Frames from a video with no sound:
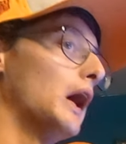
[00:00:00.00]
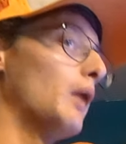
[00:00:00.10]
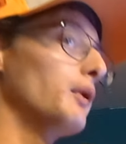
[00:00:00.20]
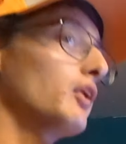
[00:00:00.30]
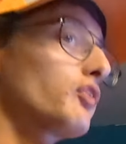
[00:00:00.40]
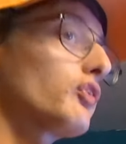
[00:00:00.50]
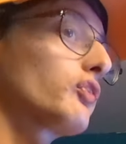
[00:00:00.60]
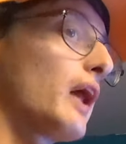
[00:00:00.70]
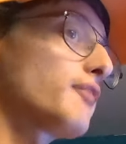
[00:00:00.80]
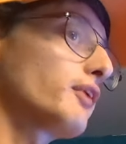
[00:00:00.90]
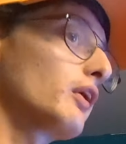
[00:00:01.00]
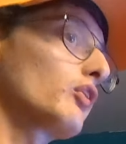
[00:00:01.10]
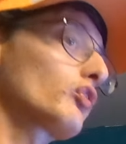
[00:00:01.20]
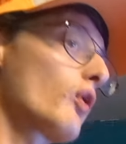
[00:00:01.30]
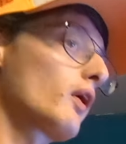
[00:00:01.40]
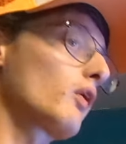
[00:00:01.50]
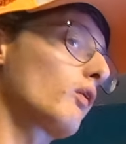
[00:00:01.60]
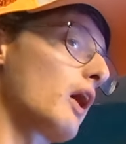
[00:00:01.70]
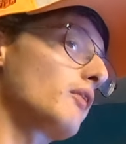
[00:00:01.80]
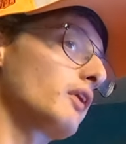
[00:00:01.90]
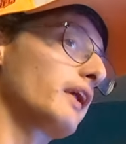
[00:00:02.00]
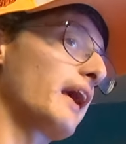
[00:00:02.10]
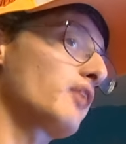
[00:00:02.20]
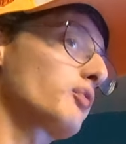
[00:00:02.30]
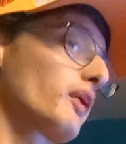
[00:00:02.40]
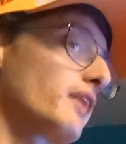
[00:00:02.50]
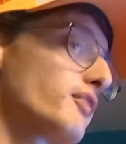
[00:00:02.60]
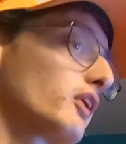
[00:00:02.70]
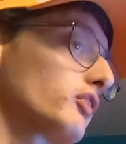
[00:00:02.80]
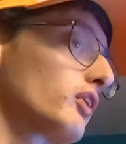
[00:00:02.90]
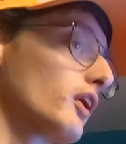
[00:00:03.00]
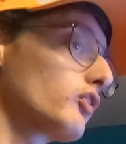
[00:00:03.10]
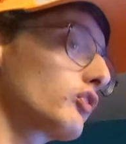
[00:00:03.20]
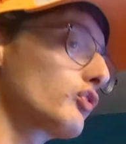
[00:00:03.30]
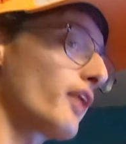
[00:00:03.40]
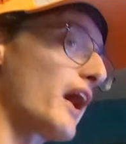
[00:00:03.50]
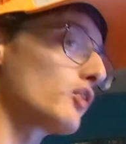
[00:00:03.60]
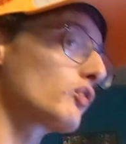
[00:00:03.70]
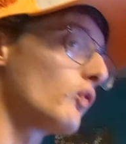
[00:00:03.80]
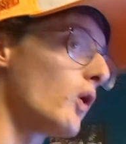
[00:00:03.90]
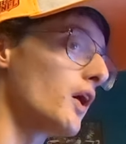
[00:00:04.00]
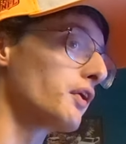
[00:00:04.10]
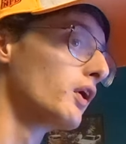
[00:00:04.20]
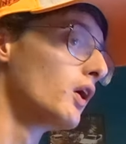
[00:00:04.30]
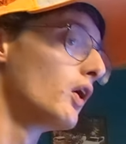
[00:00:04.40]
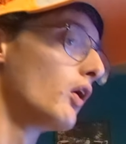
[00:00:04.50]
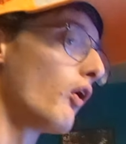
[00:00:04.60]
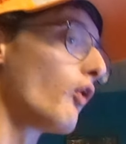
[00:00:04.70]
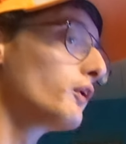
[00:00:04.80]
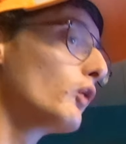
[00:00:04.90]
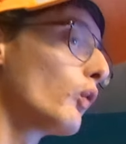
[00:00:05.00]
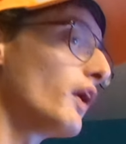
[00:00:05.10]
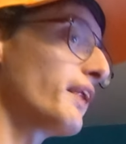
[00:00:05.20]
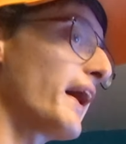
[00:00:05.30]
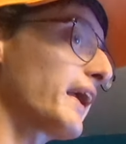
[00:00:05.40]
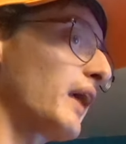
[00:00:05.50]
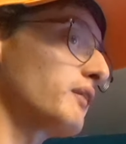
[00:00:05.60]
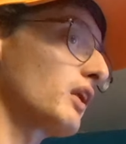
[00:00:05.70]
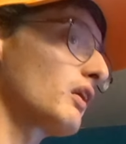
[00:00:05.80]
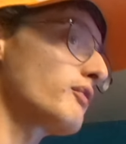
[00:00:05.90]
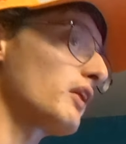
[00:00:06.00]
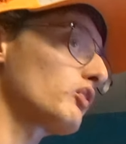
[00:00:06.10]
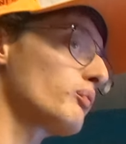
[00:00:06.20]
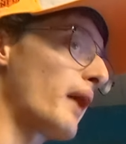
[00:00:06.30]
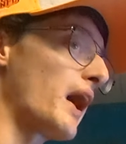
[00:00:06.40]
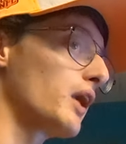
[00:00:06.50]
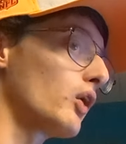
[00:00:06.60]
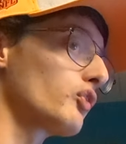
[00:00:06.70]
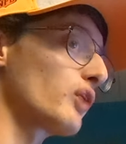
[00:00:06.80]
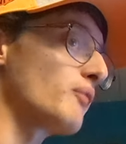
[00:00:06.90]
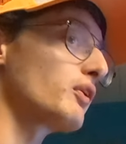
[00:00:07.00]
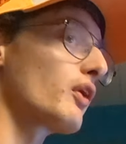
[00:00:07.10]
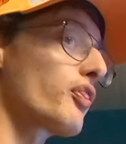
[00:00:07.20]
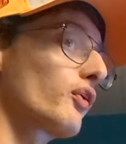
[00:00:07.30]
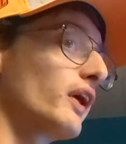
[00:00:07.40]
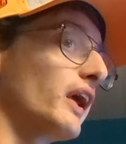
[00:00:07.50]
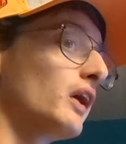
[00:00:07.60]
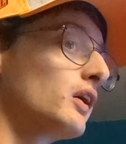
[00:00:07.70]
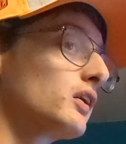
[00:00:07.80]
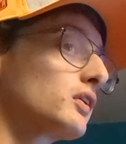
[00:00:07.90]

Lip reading: I mean, this is definitely a historical rivalry. They had some great finishes. 2001, OU won that game in a defensive battle, 7-3.